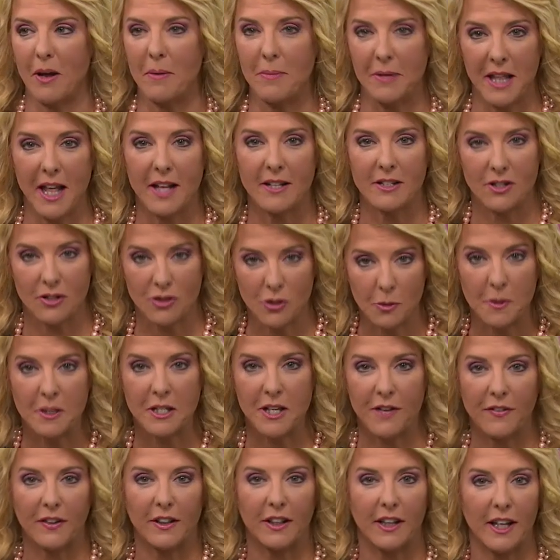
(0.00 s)
I mean, that's
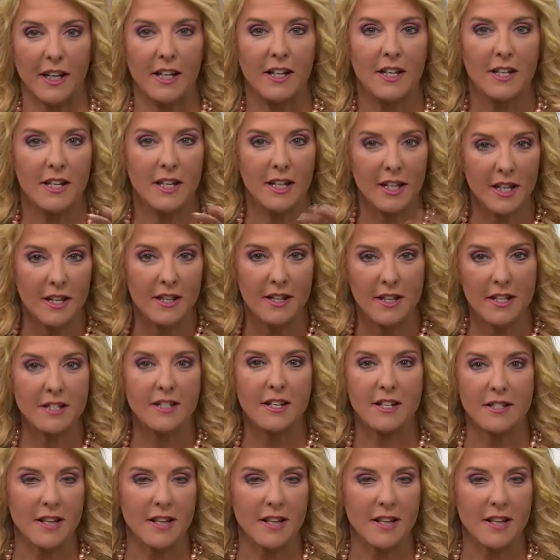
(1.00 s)
specifically in this